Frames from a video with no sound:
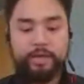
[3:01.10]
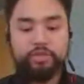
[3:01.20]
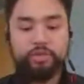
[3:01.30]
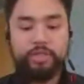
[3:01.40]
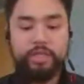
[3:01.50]

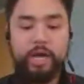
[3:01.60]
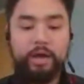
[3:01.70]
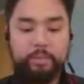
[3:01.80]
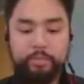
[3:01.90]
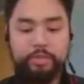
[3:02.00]

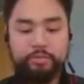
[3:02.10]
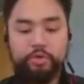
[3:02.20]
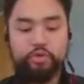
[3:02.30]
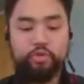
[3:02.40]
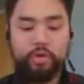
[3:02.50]
actually
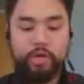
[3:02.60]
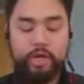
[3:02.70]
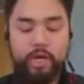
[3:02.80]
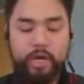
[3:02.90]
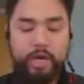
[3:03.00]
through